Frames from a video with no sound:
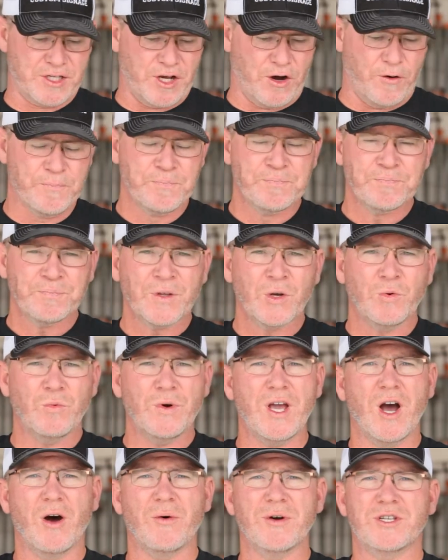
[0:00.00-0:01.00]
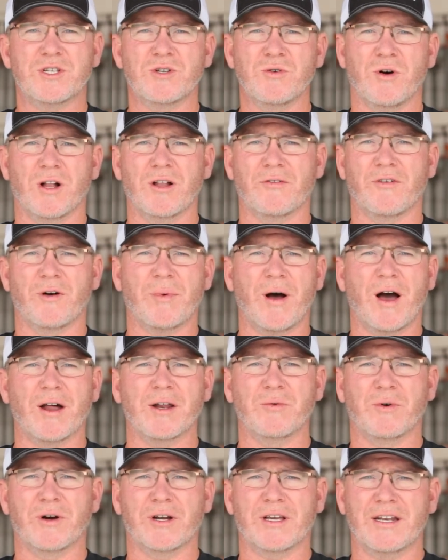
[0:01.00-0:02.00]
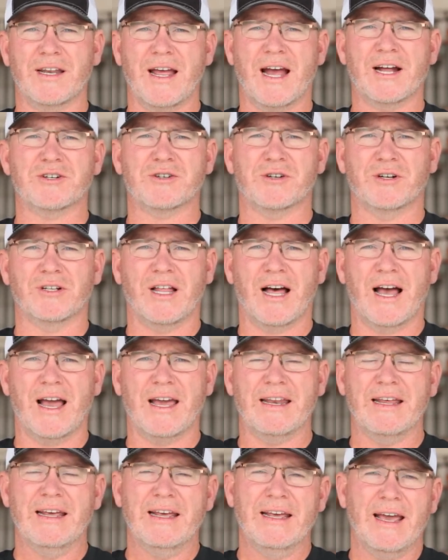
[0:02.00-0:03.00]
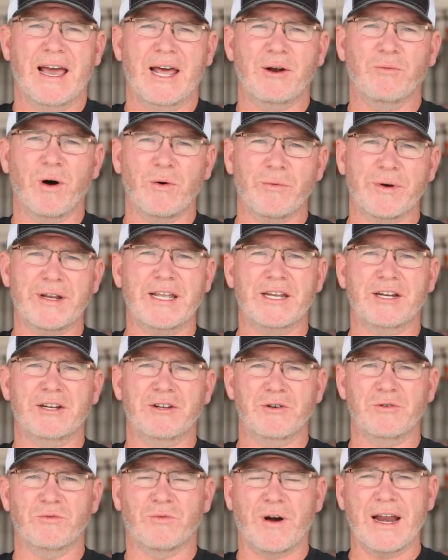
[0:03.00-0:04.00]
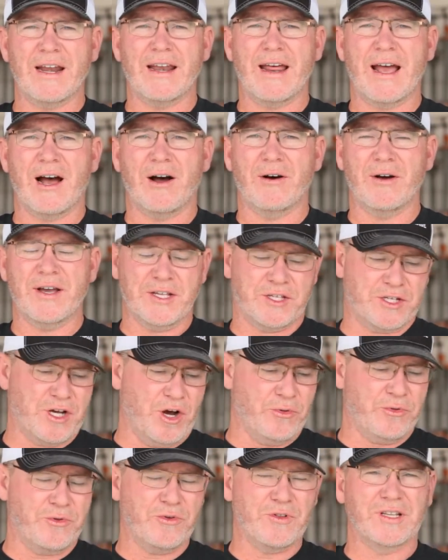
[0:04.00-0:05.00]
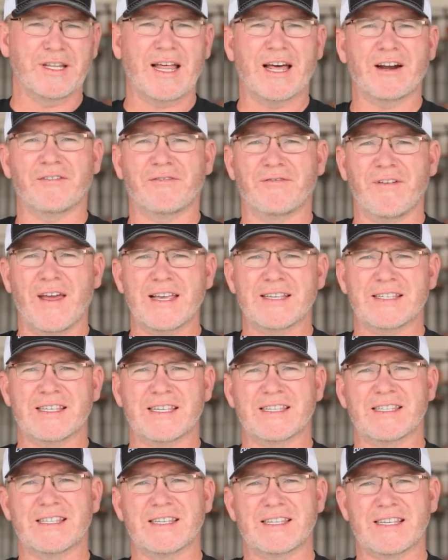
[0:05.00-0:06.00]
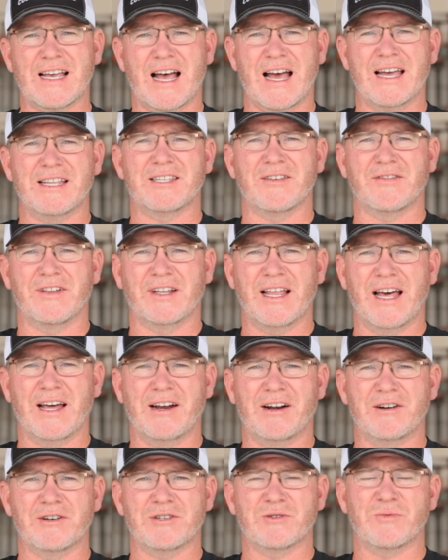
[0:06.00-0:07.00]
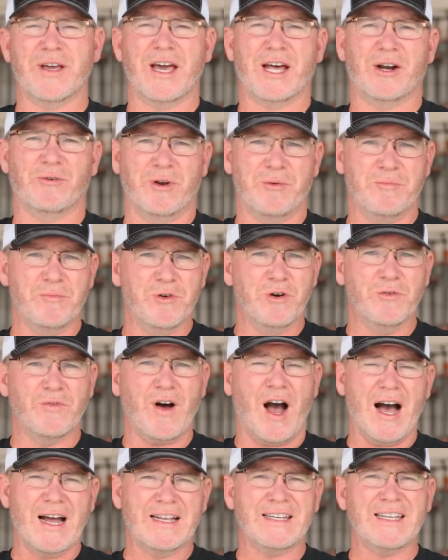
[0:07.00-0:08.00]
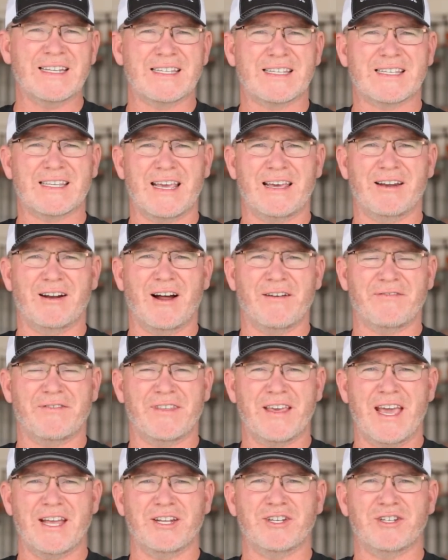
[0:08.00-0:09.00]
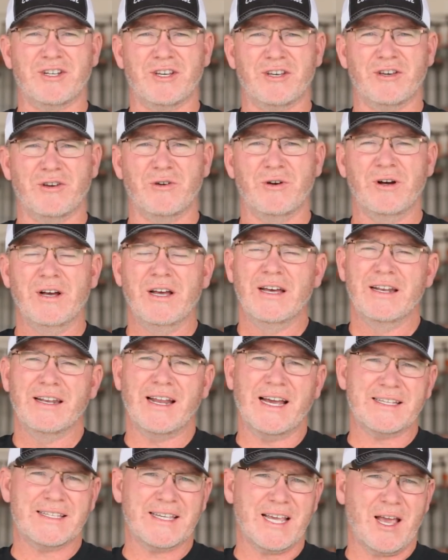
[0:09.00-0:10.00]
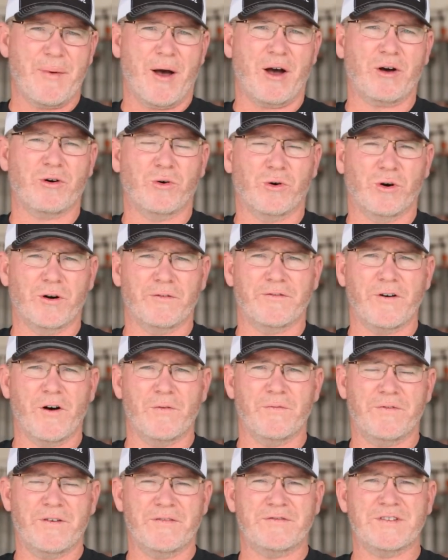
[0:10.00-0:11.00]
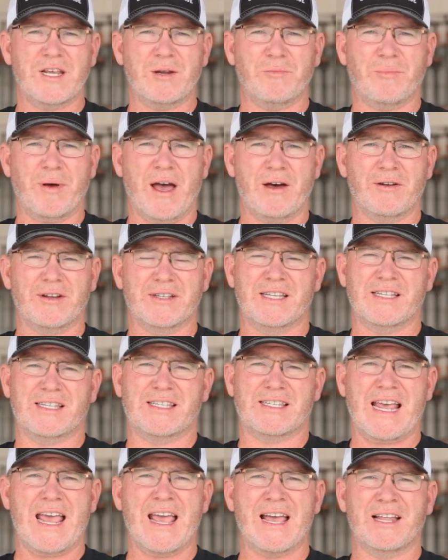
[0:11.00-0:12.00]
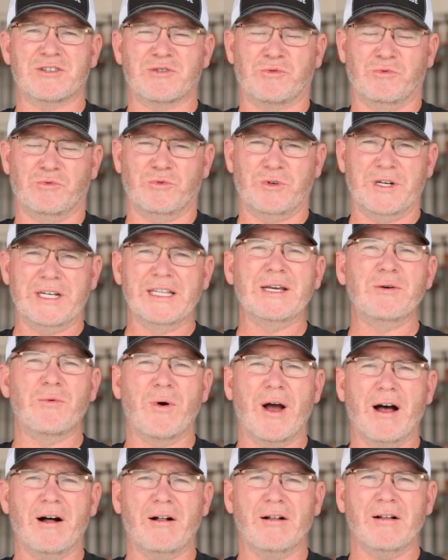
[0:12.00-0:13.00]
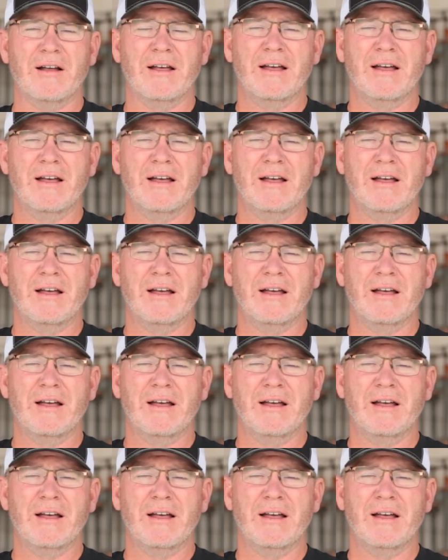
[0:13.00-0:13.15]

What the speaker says: So we always do all of our body work in natural light, And what we need to do right now is go through the letter faces, the sides of the letters. We got to remove onion skin off the HDU. Nice thing about CORAFOAM 15-pound is it sands really well.